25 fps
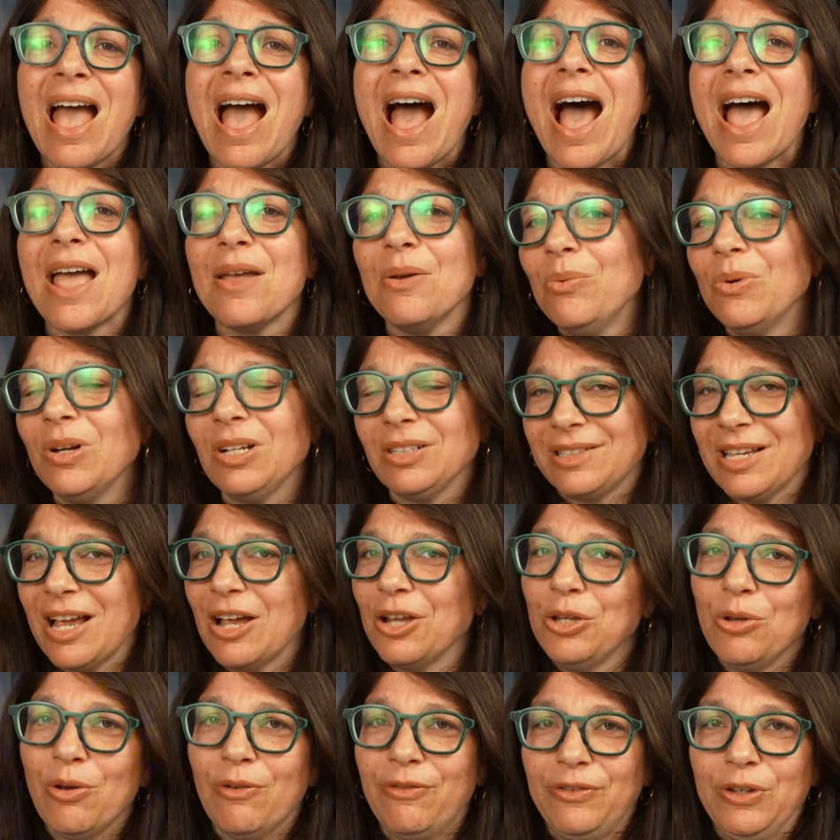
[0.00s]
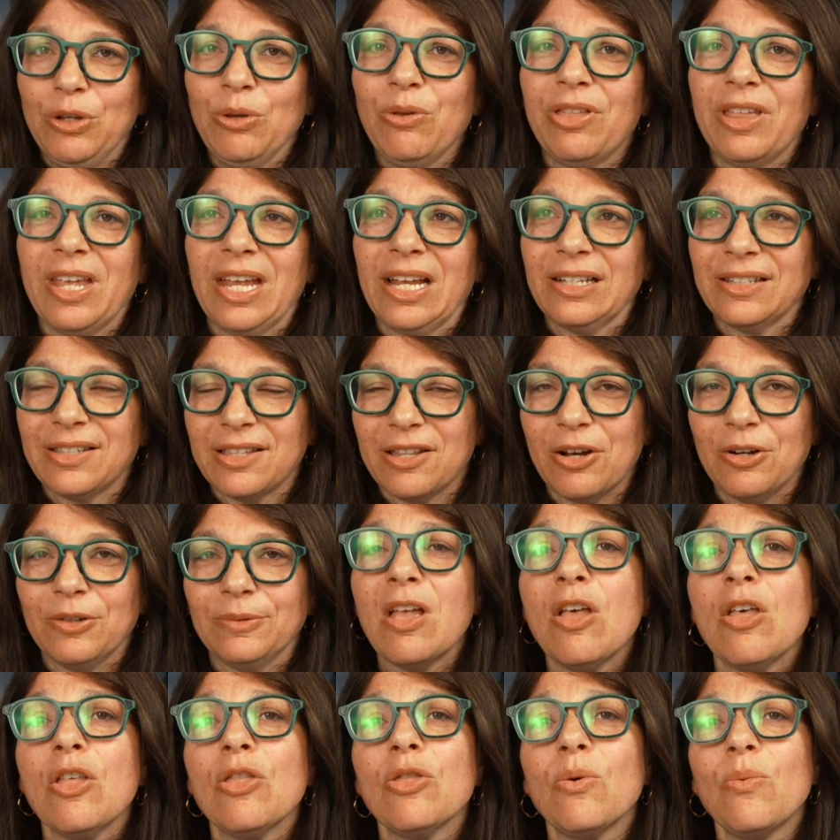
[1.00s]
I will tell you a few things though.
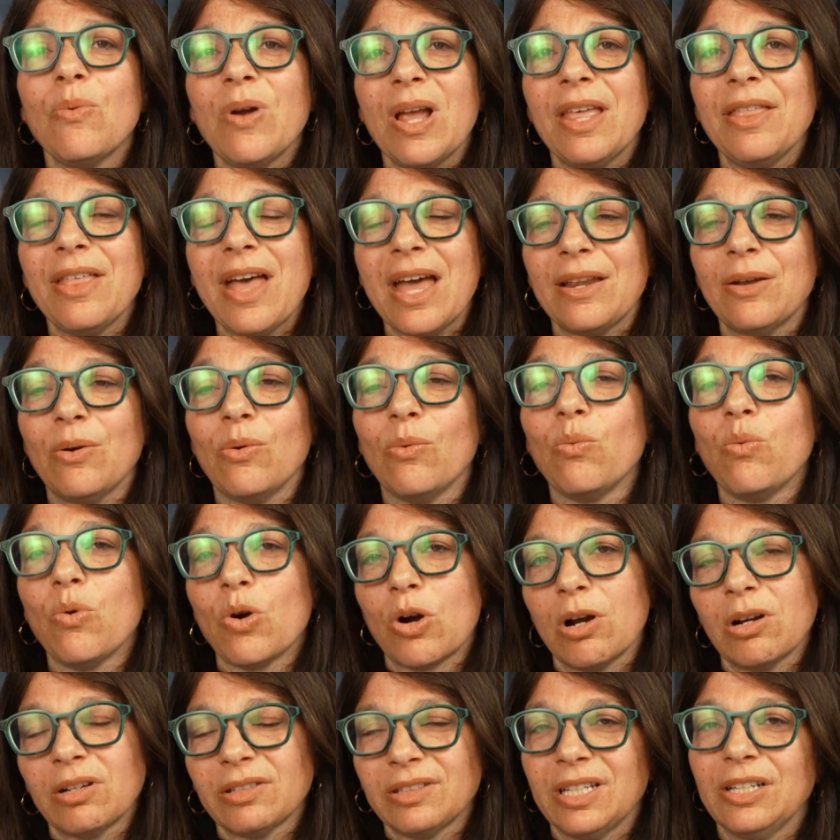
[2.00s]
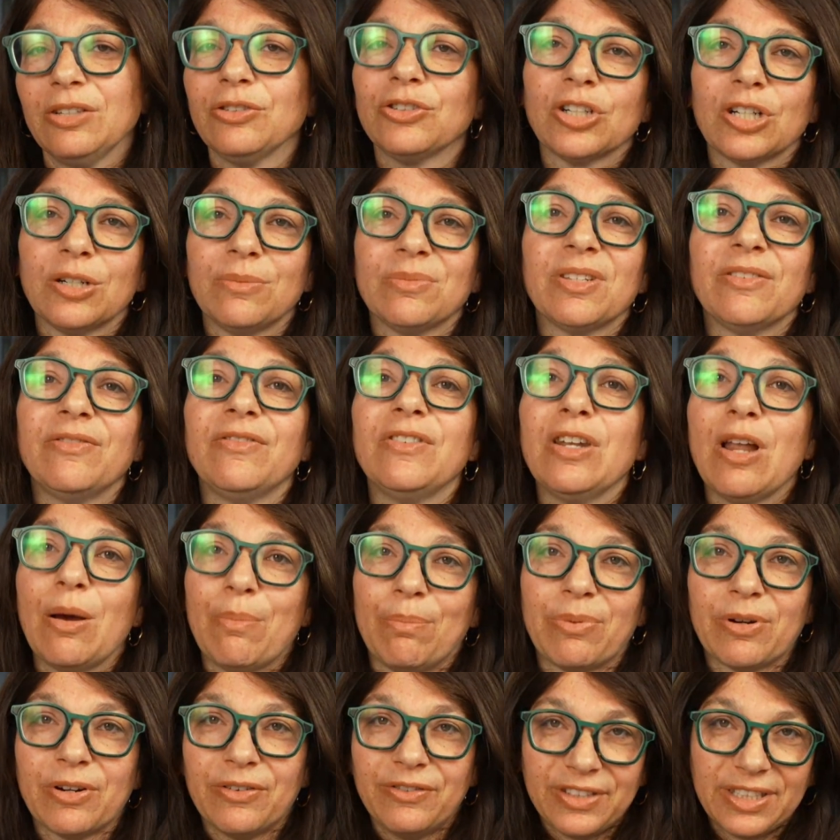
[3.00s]
The way that it works in terms of
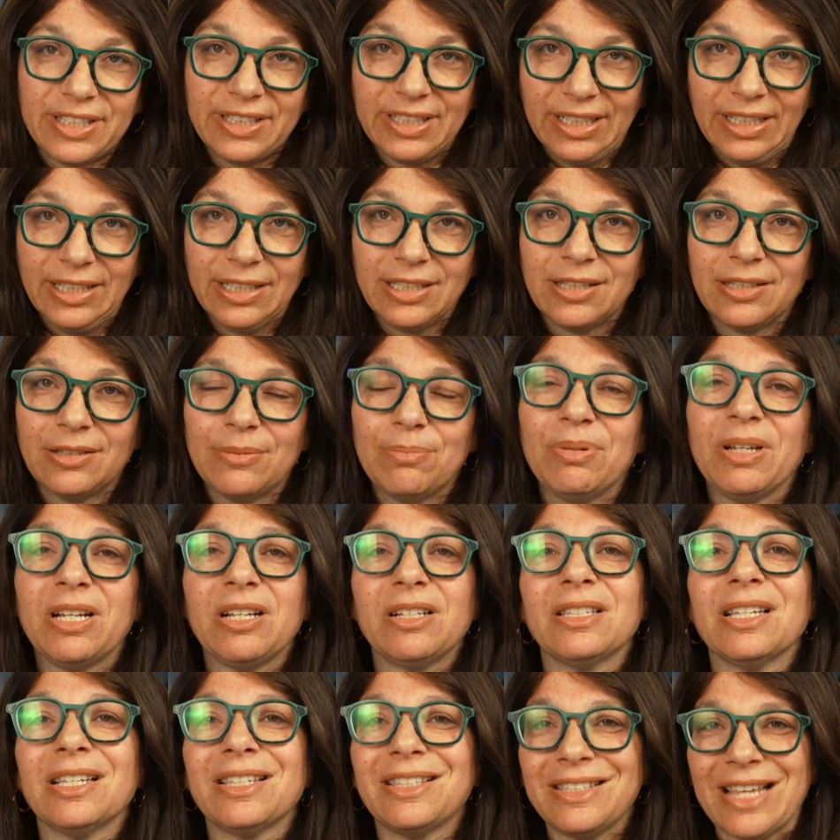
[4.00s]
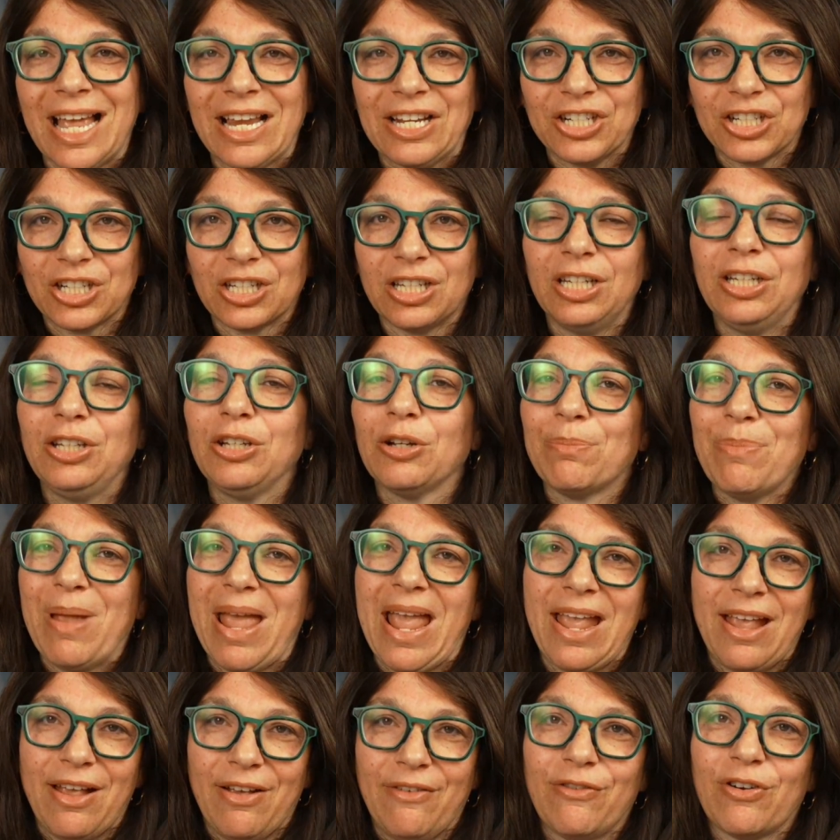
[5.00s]
number of seats, because essentially you're
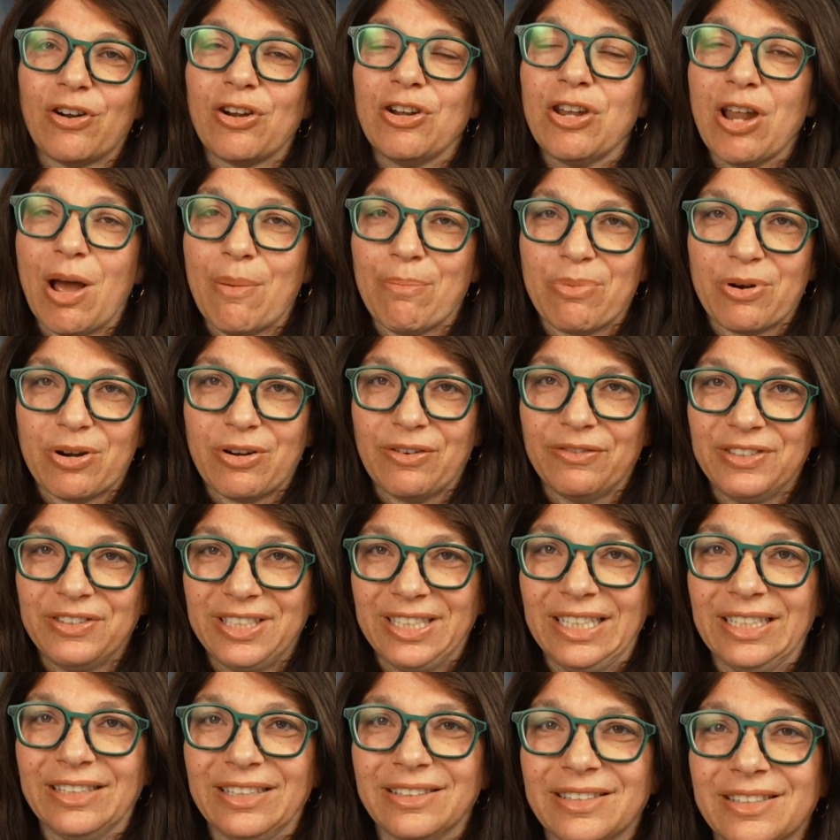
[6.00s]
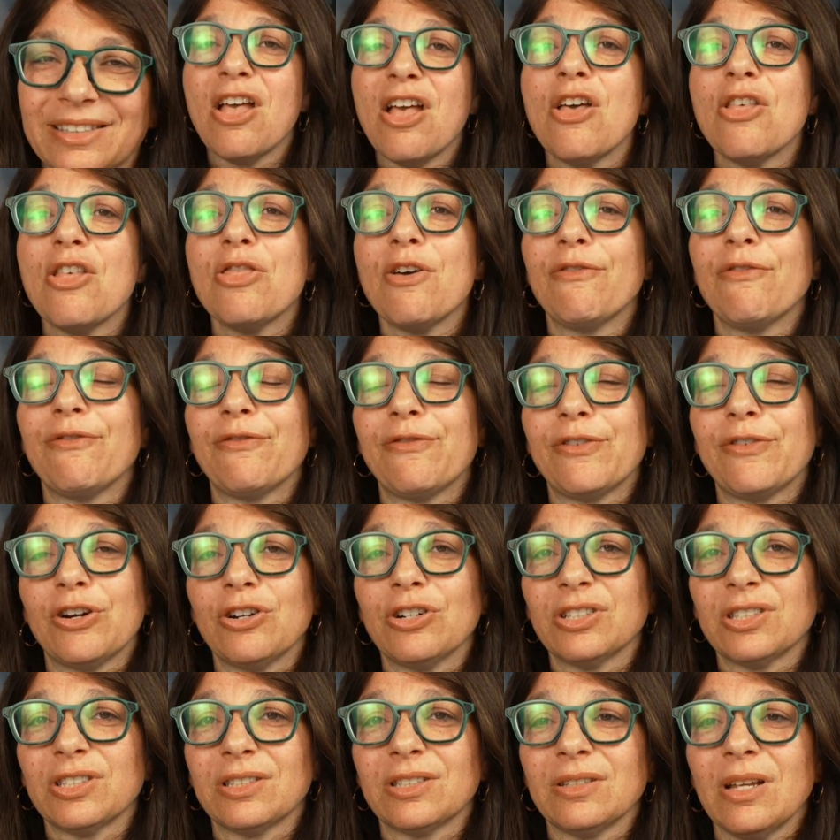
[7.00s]
paying for a number of seats. The
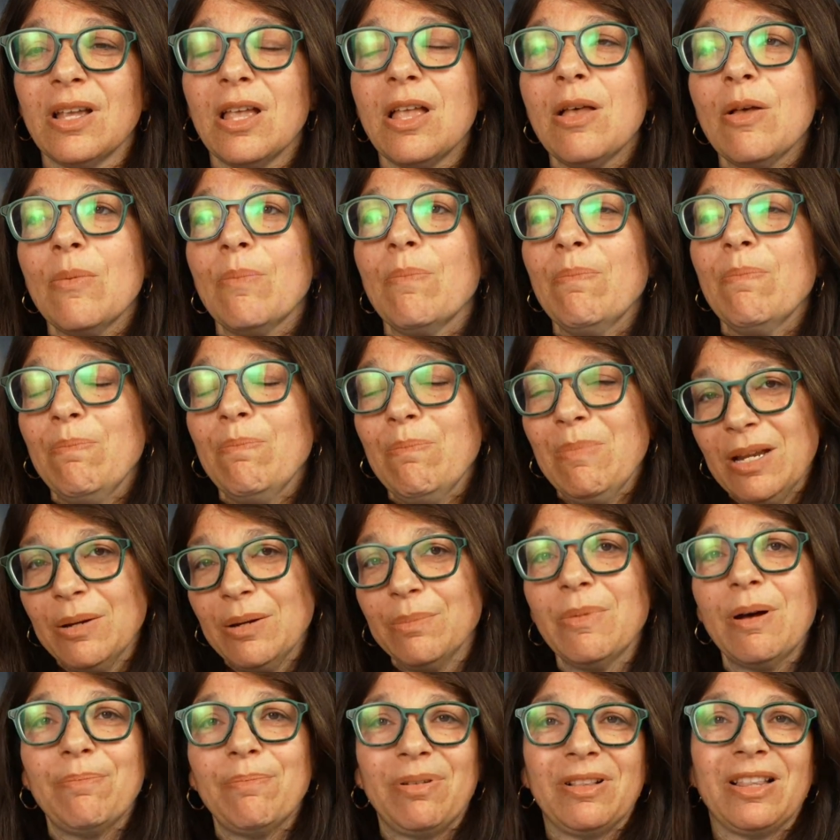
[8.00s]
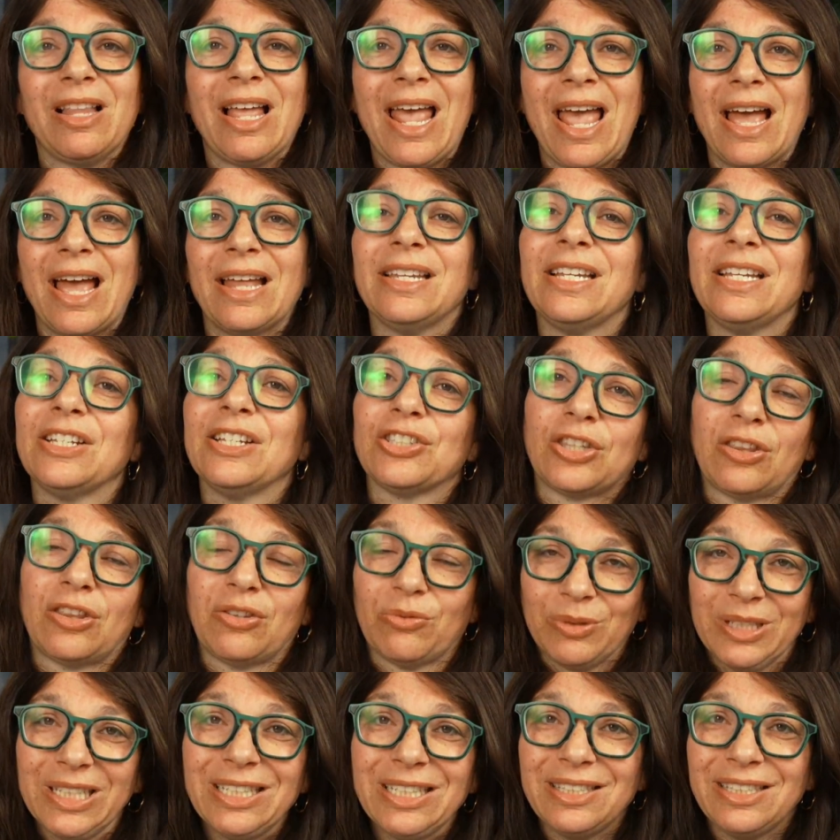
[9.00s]
first minimum plan is
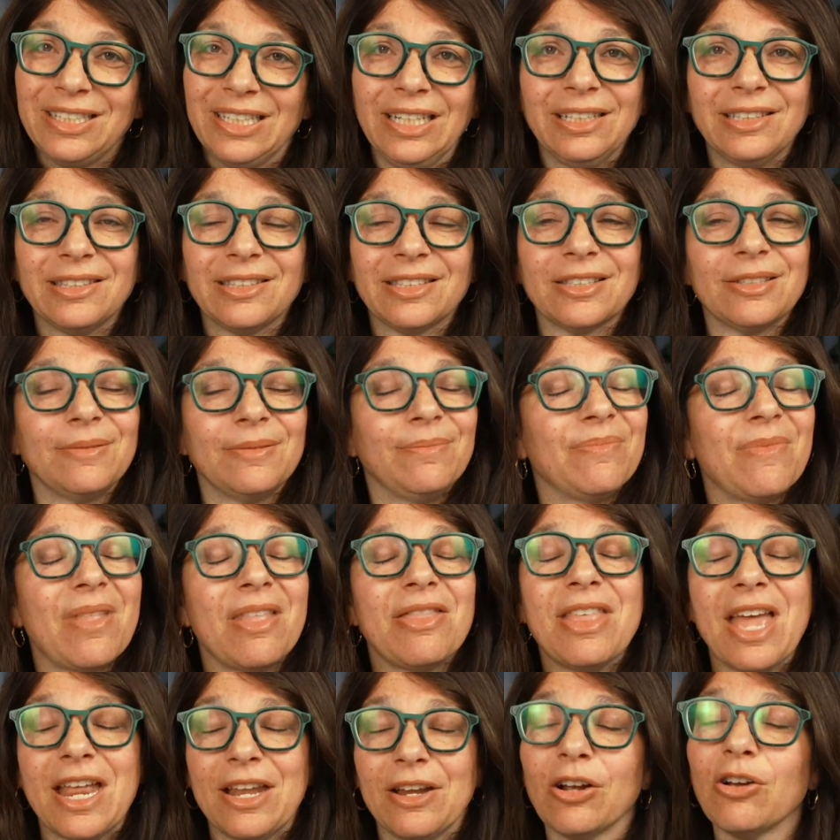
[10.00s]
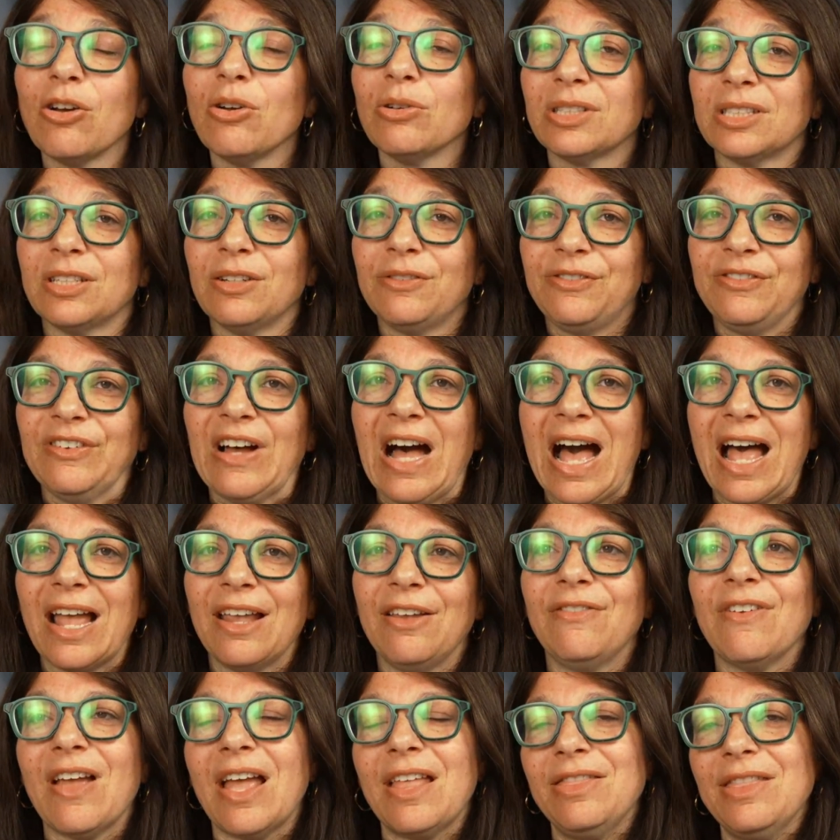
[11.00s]
three seats then it goes to five,
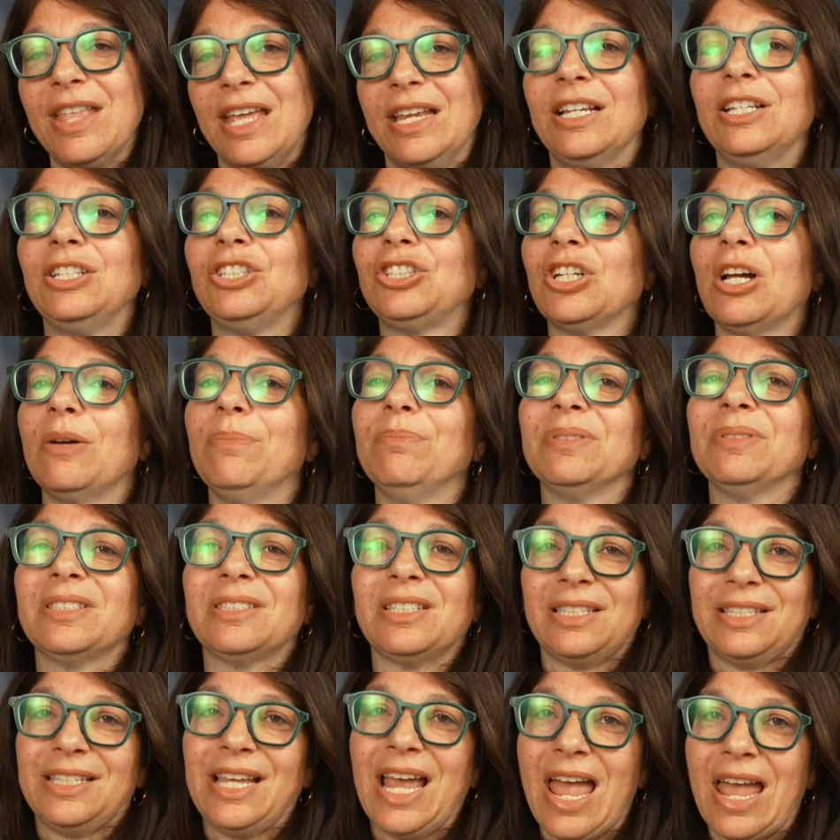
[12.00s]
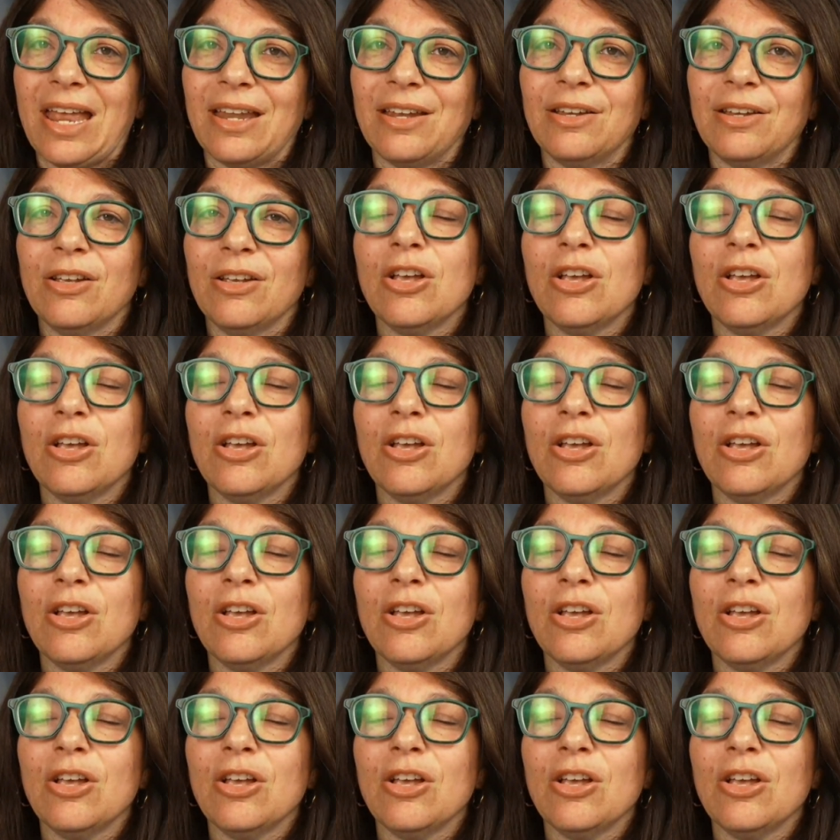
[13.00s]
and then it jumps to 10.